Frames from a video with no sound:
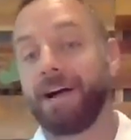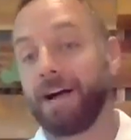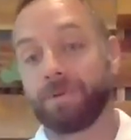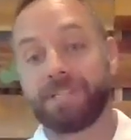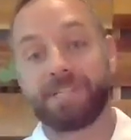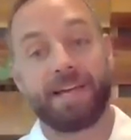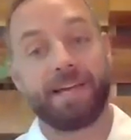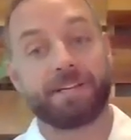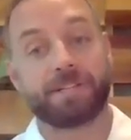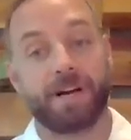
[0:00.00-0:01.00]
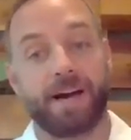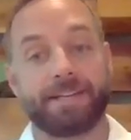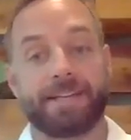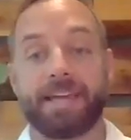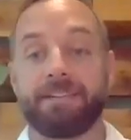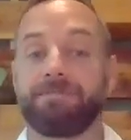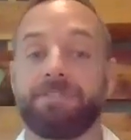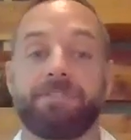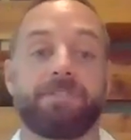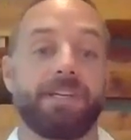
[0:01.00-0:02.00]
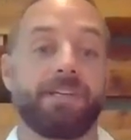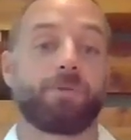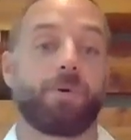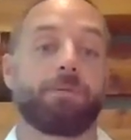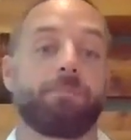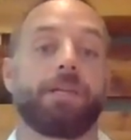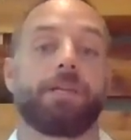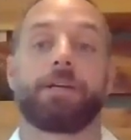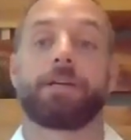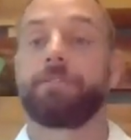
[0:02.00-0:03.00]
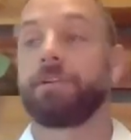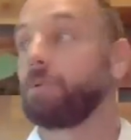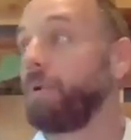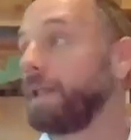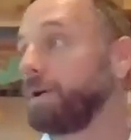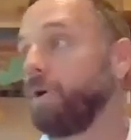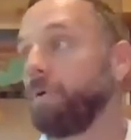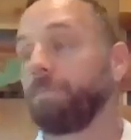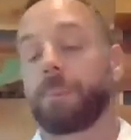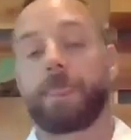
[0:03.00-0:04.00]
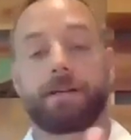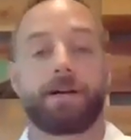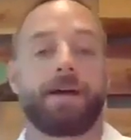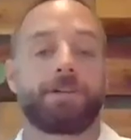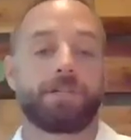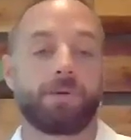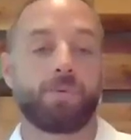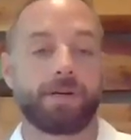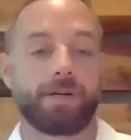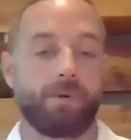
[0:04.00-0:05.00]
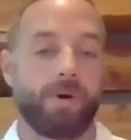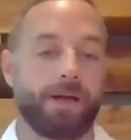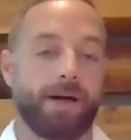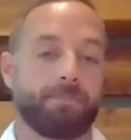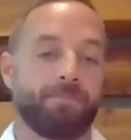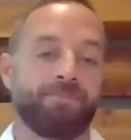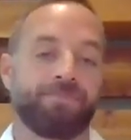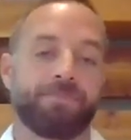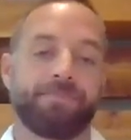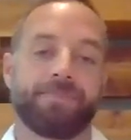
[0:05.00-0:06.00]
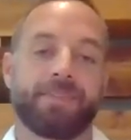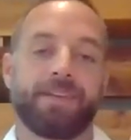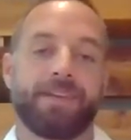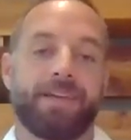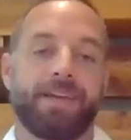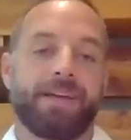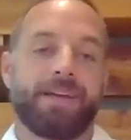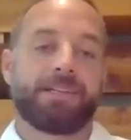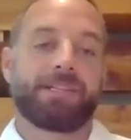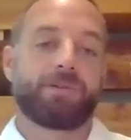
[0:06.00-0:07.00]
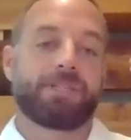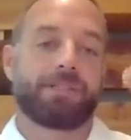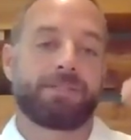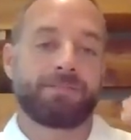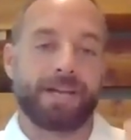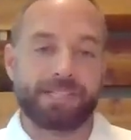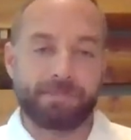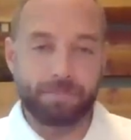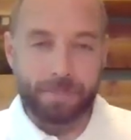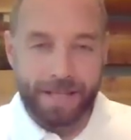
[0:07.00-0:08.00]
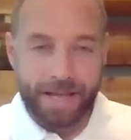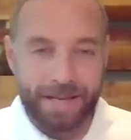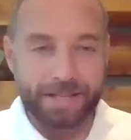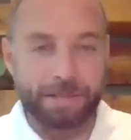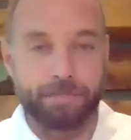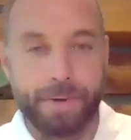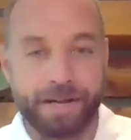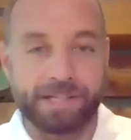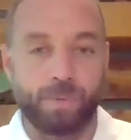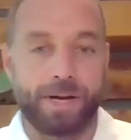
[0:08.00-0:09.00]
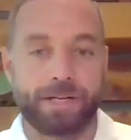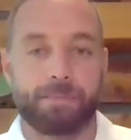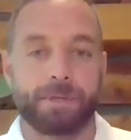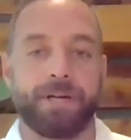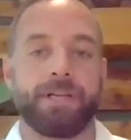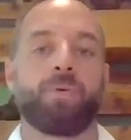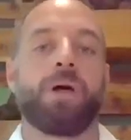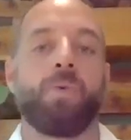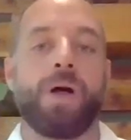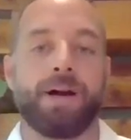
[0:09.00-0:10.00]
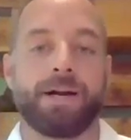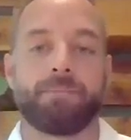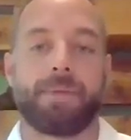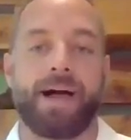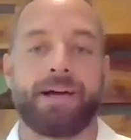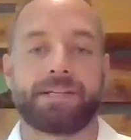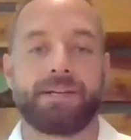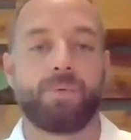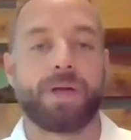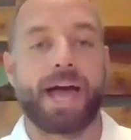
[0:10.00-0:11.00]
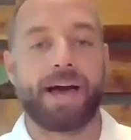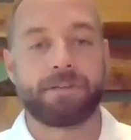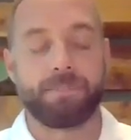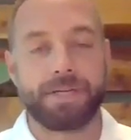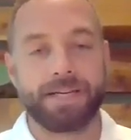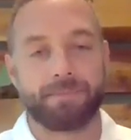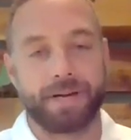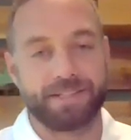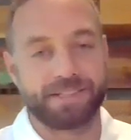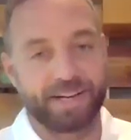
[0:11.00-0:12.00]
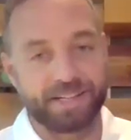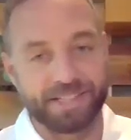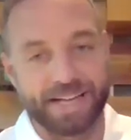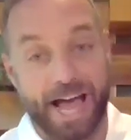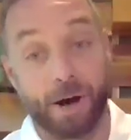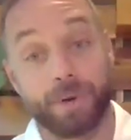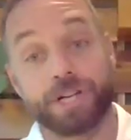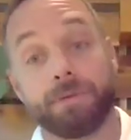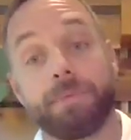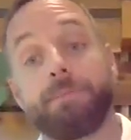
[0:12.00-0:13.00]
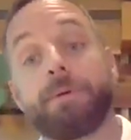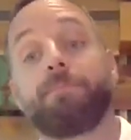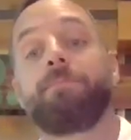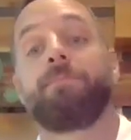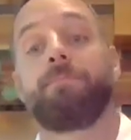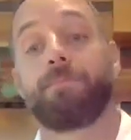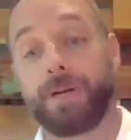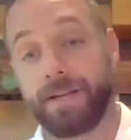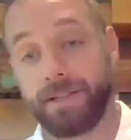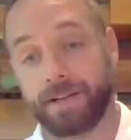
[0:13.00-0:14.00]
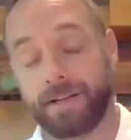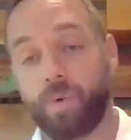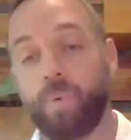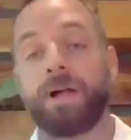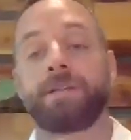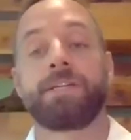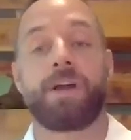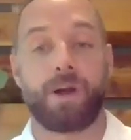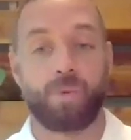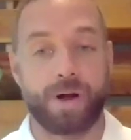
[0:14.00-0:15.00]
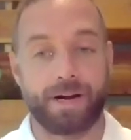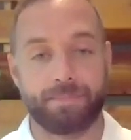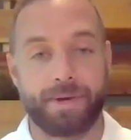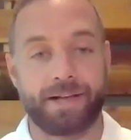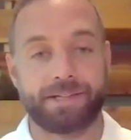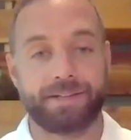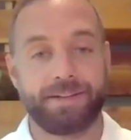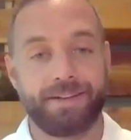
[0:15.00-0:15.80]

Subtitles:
I would say try 10, 15, 20-minute intervals while at home and gradually work your way up. So to explain the best way to breathe while wearing a mask, we have to begin by discussing how we should be breathing while not wearing a mask.